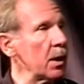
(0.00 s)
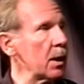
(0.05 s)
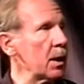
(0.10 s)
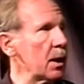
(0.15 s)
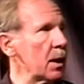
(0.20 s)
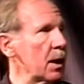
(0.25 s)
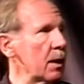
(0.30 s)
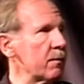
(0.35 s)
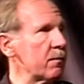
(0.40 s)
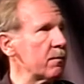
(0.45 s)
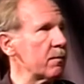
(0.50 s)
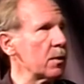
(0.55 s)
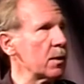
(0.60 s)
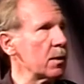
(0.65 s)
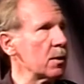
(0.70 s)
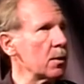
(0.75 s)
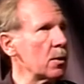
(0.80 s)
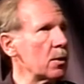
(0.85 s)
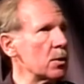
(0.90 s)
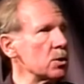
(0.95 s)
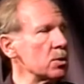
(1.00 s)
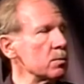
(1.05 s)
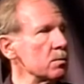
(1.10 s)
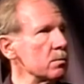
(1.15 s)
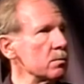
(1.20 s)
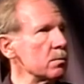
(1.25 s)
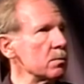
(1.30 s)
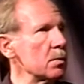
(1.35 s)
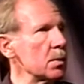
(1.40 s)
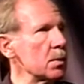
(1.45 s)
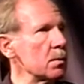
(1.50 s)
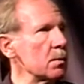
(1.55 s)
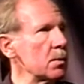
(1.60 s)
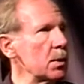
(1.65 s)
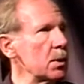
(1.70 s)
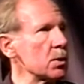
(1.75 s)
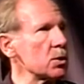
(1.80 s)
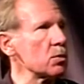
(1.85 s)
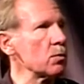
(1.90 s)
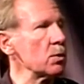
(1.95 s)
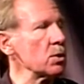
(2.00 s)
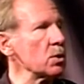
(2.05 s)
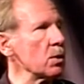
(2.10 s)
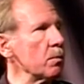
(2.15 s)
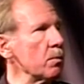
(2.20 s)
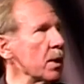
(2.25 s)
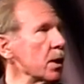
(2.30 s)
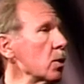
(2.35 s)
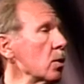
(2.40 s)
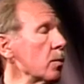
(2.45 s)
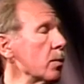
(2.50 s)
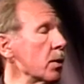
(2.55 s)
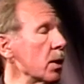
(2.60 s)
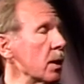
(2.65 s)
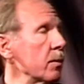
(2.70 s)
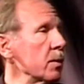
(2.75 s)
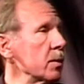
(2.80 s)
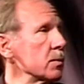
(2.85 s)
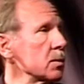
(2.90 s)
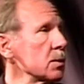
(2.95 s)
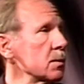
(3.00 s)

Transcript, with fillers: have uh, large uh, histories of mental problems.